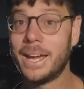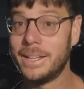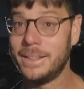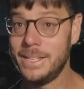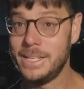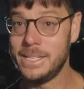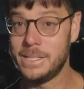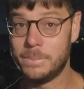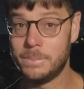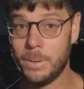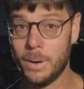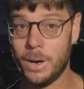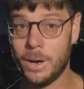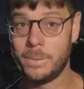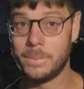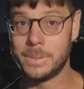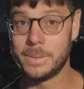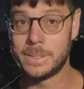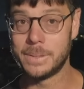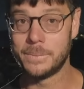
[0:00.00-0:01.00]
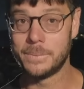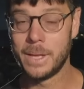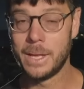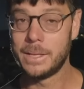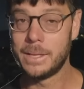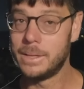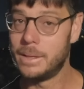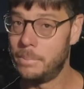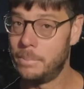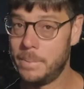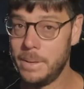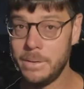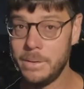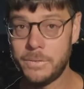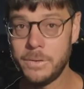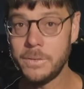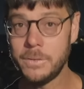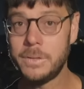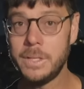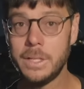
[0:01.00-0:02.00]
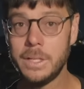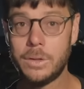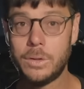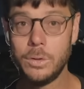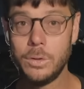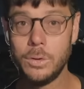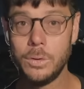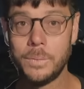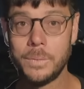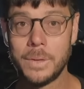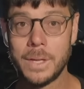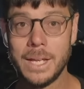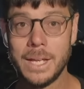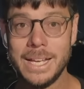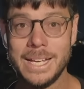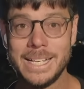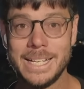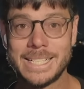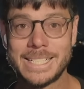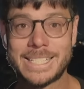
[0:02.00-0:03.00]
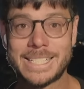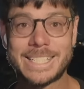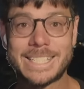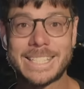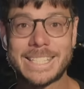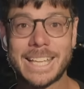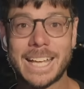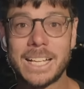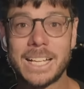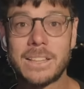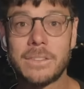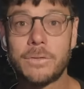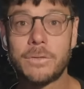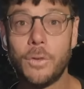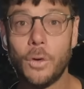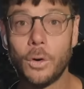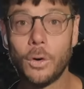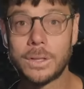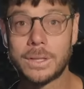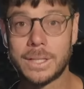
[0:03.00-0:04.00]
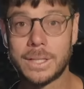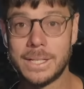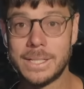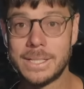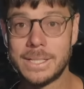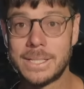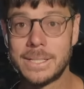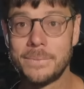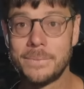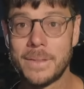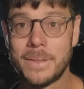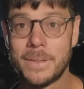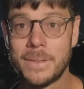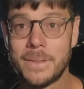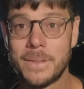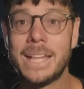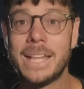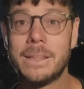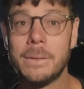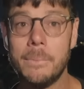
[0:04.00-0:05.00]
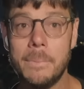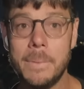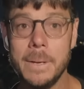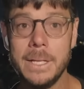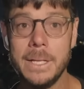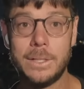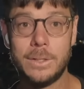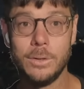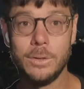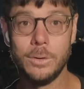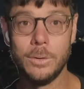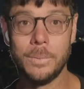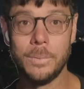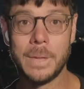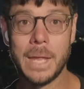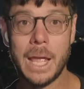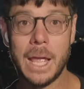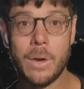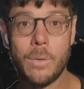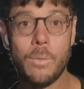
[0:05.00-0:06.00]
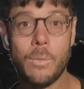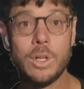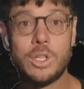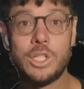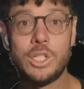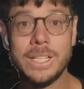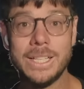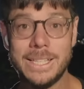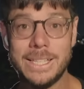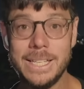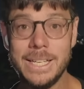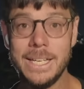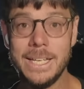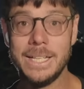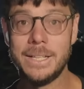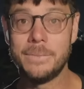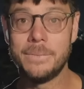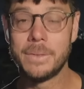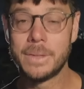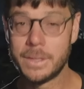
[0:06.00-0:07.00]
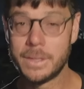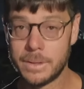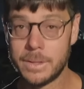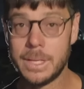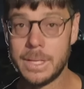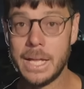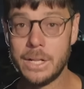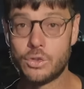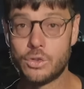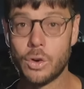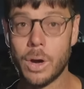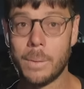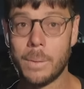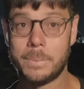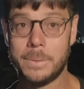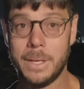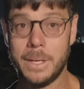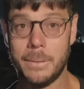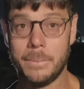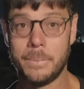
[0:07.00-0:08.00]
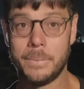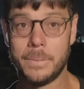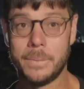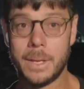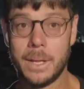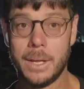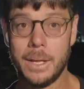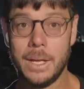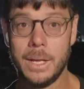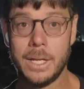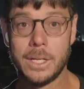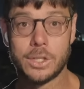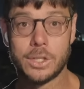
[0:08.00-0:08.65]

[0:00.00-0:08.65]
carry these bombs: the B-52 Stratfortress and the B-2, which indeed they dropped them.